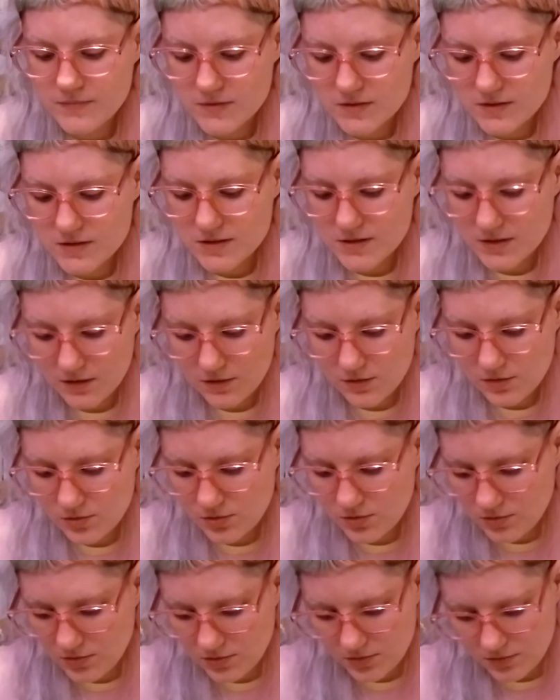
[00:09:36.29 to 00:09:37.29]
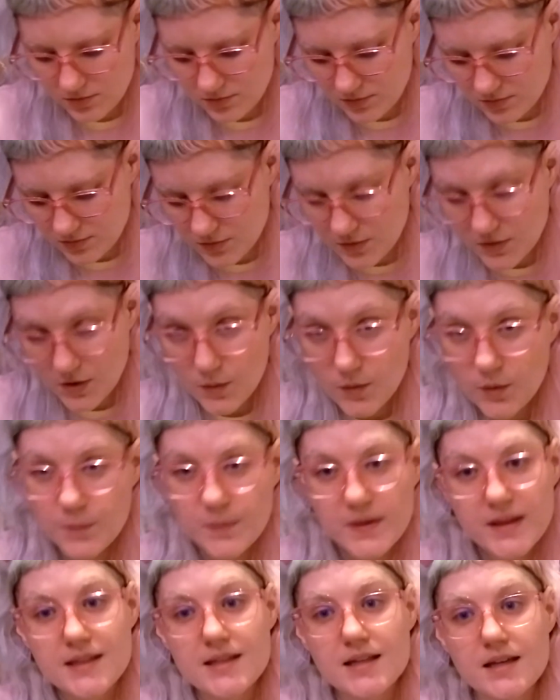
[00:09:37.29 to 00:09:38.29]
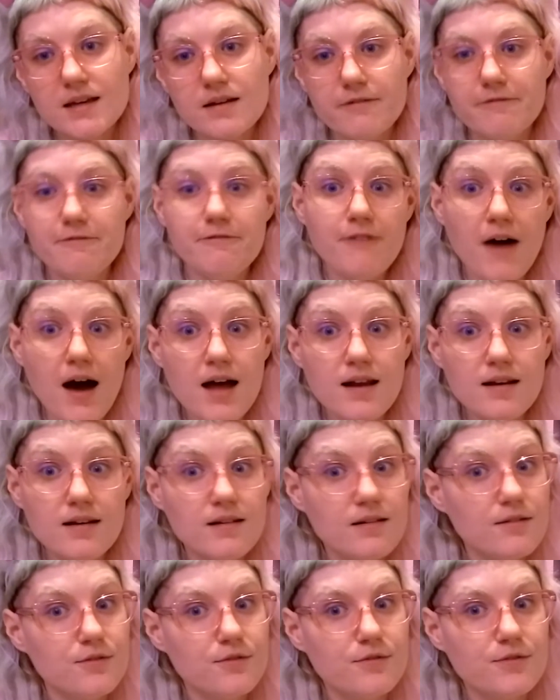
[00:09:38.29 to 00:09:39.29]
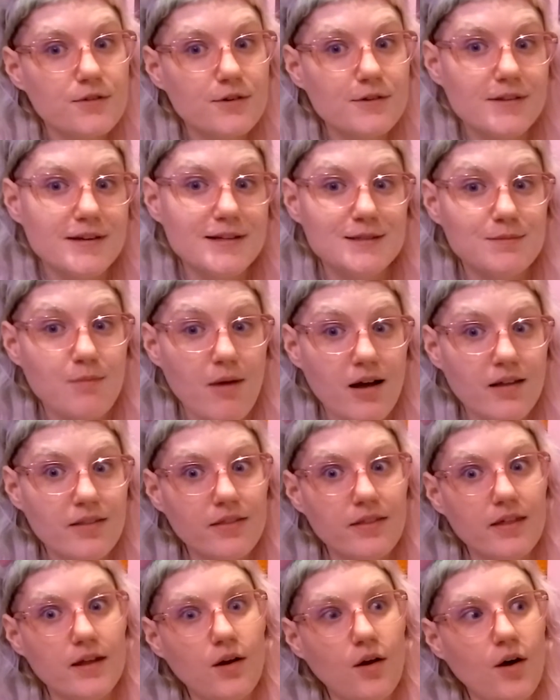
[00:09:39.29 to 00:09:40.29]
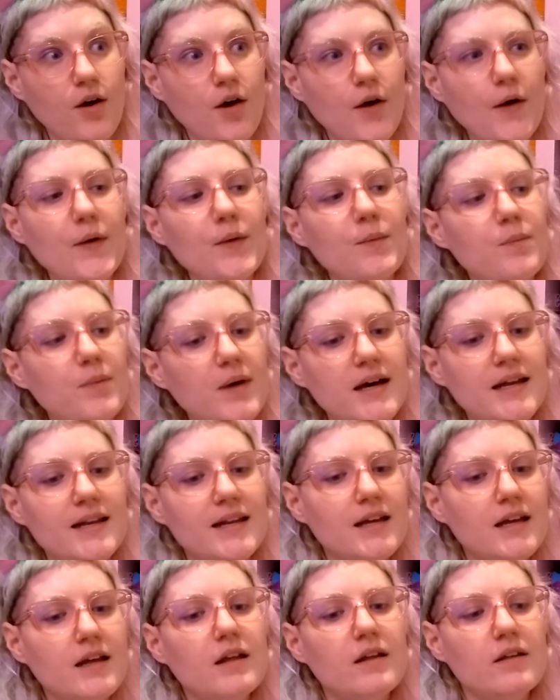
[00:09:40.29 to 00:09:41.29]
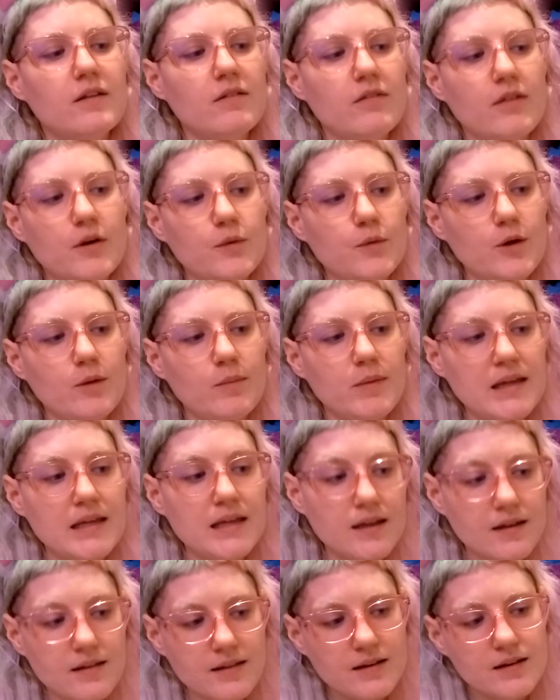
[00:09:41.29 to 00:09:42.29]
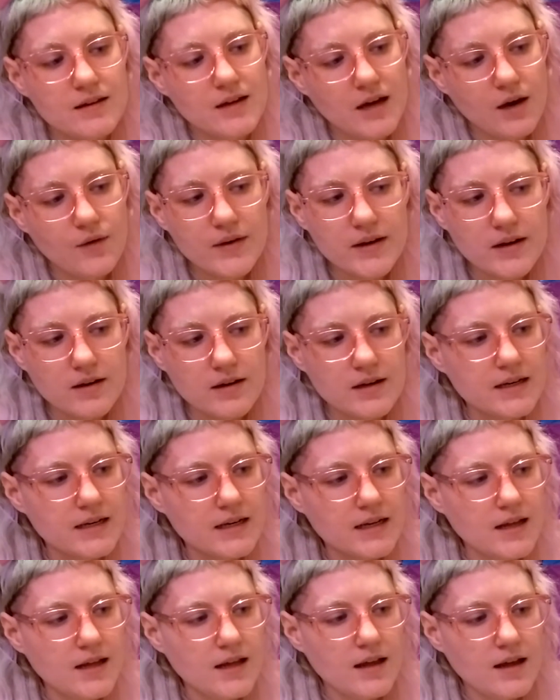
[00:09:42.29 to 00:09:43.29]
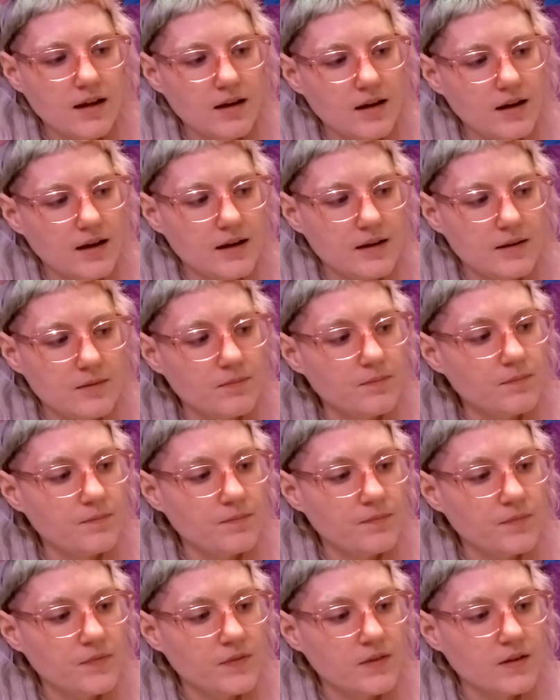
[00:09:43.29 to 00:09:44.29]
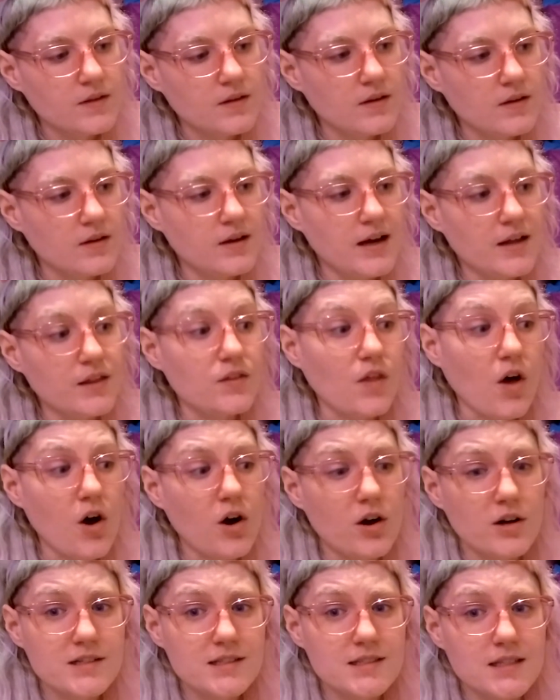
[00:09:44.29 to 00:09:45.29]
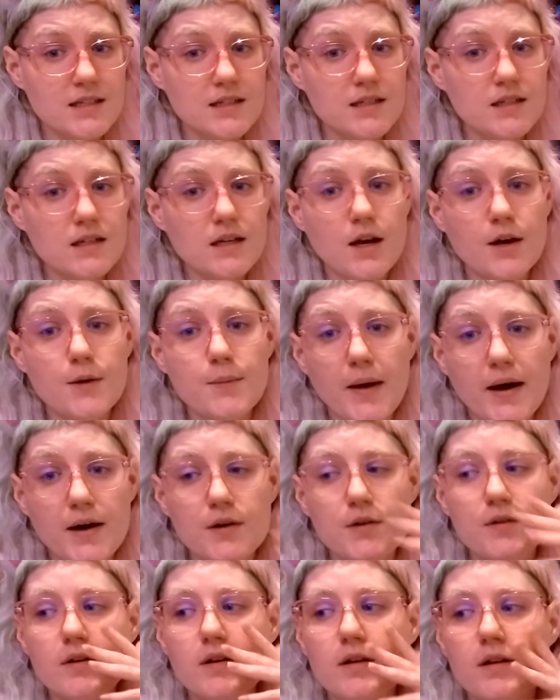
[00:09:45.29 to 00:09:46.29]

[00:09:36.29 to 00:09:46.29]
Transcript: so there won't be like fun for this month at all, but there will be healing going on. I think the hardest thing about